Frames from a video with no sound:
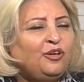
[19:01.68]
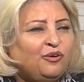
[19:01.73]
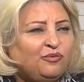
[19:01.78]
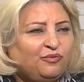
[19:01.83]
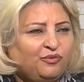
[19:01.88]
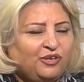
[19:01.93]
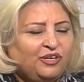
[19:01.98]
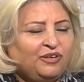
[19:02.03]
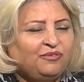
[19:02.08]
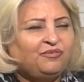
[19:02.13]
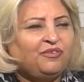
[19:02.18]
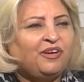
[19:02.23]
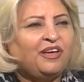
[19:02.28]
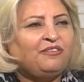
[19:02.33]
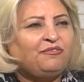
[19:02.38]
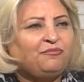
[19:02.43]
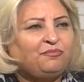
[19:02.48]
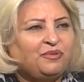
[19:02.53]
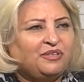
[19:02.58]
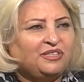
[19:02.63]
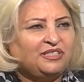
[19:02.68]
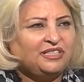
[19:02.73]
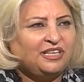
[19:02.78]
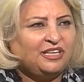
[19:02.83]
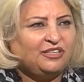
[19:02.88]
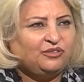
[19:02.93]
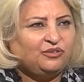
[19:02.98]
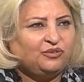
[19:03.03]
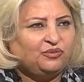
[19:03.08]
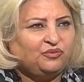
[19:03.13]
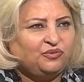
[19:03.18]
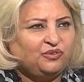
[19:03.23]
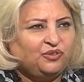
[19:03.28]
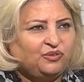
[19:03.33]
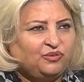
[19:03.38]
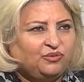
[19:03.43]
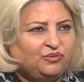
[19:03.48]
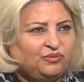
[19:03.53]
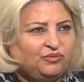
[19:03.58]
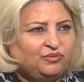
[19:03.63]
45% of
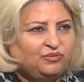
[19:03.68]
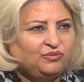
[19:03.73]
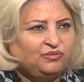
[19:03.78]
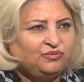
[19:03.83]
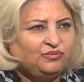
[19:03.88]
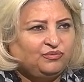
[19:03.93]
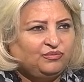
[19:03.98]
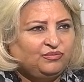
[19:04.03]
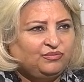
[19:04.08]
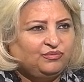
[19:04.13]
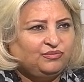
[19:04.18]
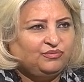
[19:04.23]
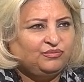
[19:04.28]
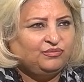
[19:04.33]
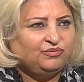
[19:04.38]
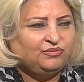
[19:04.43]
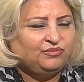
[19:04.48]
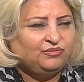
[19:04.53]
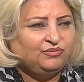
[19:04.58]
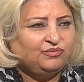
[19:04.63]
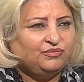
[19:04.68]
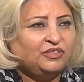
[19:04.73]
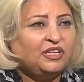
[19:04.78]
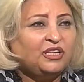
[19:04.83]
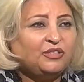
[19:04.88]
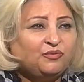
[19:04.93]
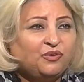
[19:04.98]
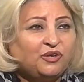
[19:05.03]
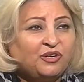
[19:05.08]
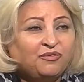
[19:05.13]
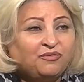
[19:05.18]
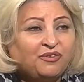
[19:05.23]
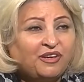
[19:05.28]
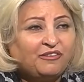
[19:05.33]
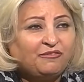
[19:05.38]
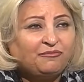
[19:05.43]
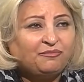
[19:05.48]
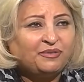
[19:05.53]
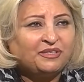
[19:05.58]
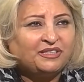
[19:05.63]
you. That
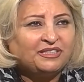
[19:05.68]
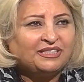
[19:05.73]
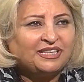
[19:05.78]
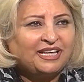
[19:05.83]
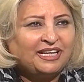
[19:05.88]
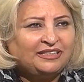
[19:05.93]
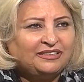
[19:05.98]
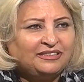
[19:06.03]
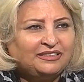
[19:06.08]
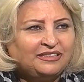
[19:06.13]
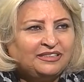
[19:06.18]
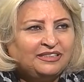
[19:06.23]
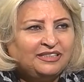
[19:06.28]
45%